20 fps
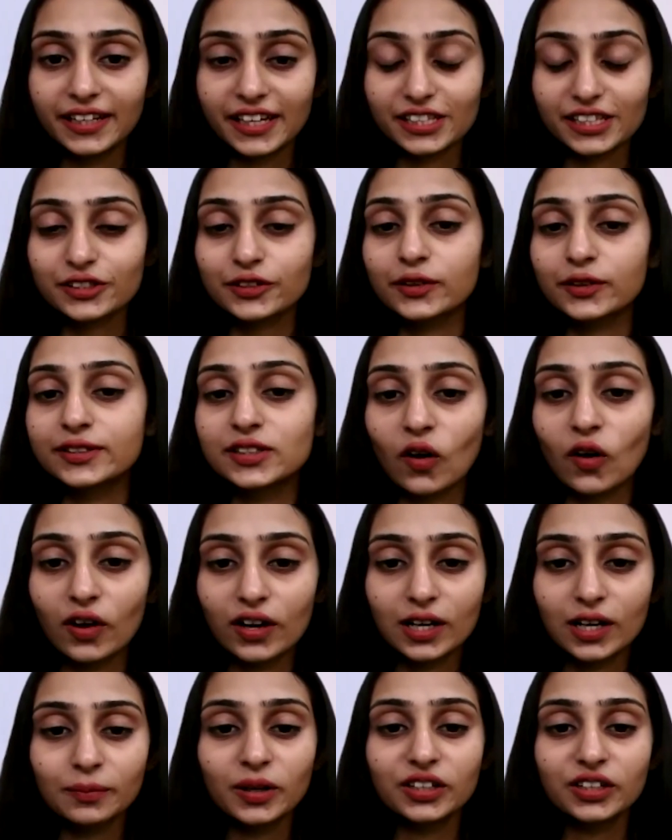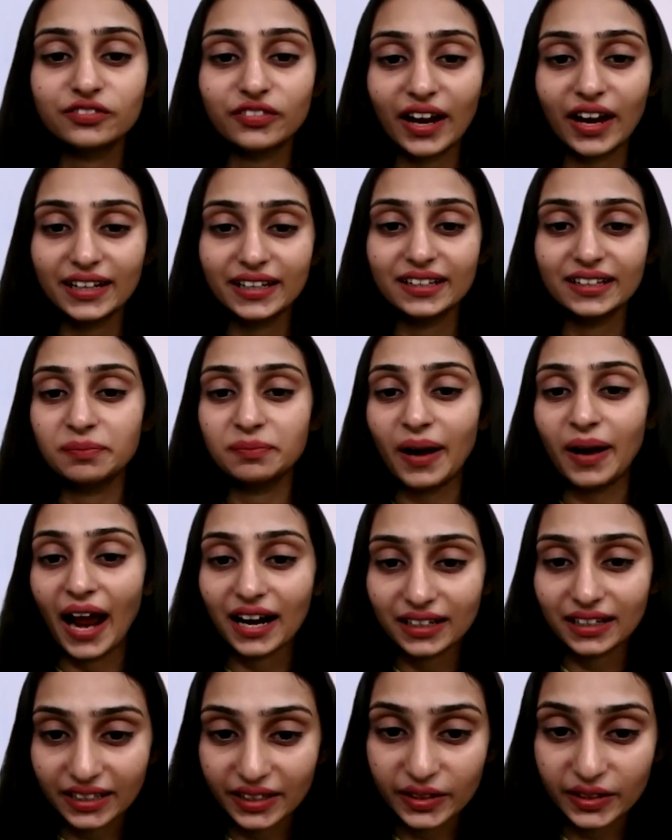Yes, so it's all about finding
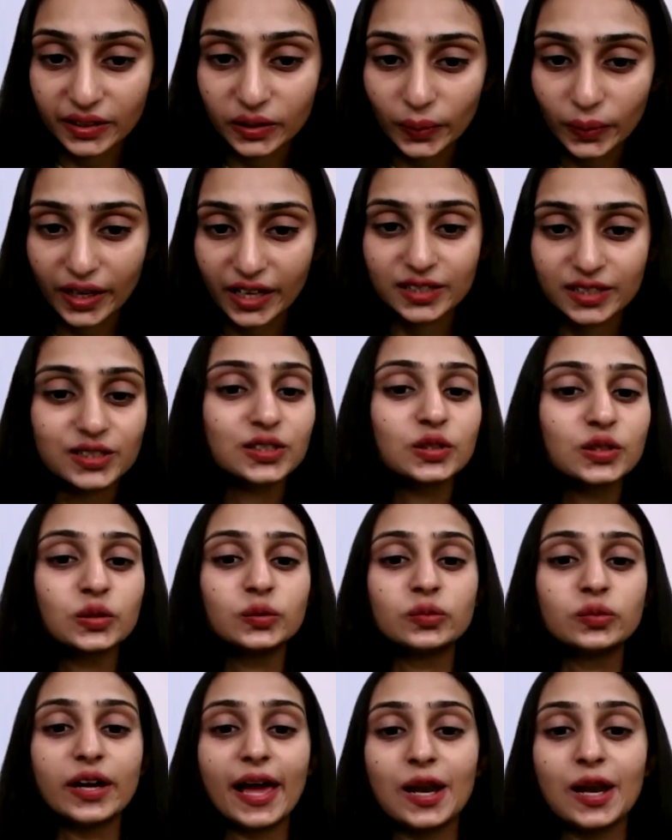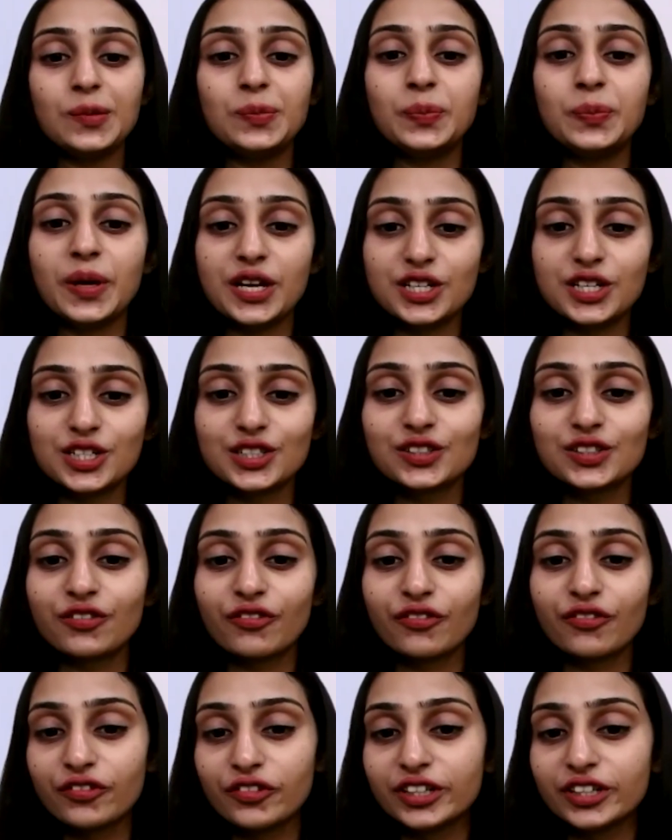practical ways to help
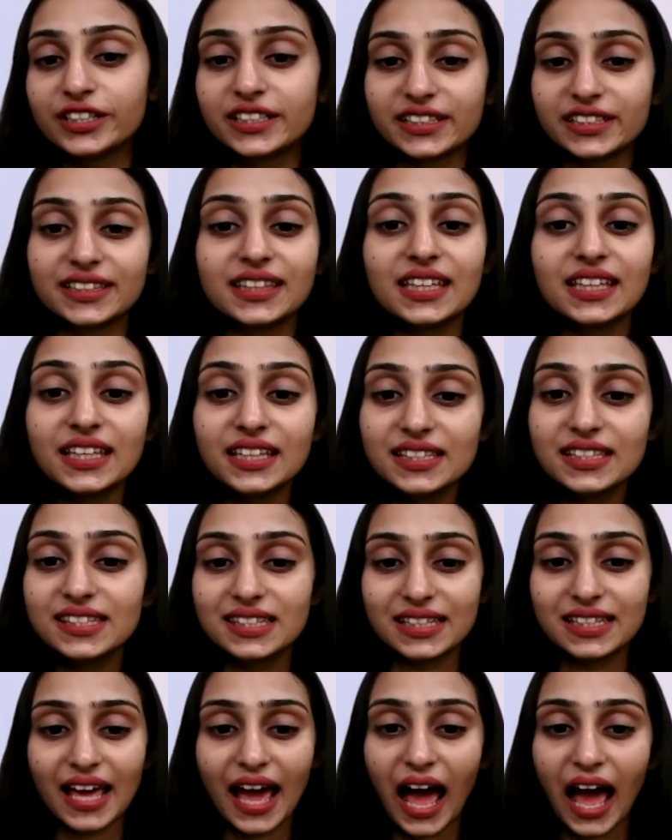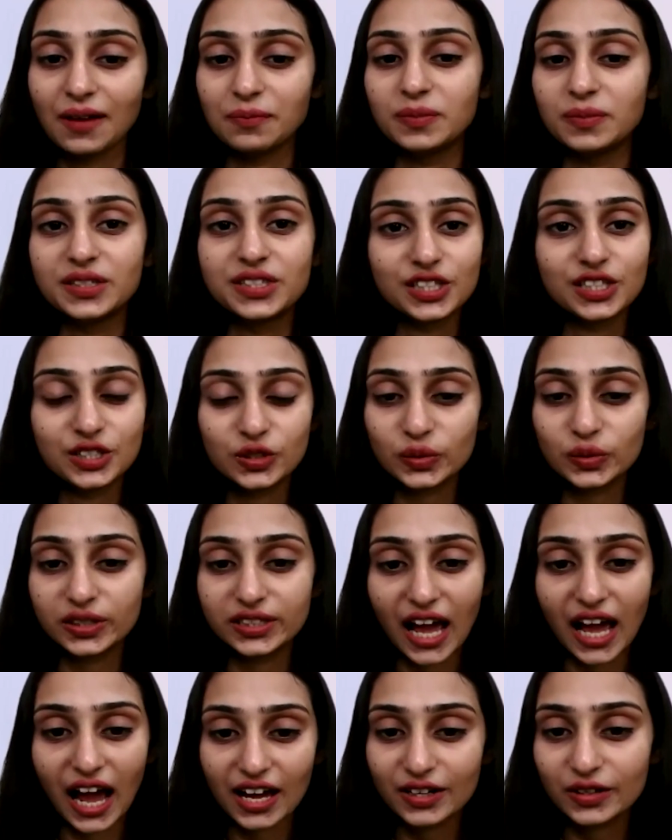patients fit these habits
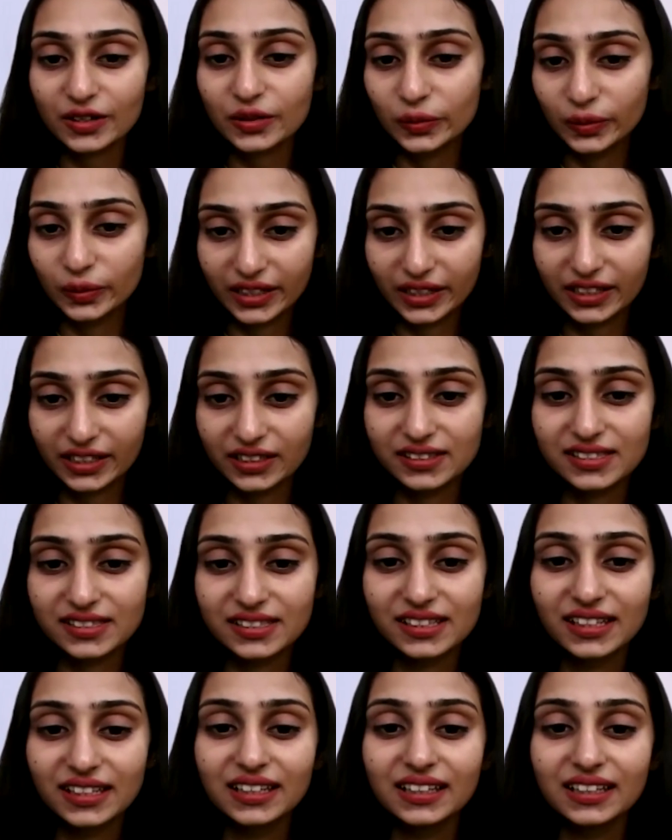into their routines.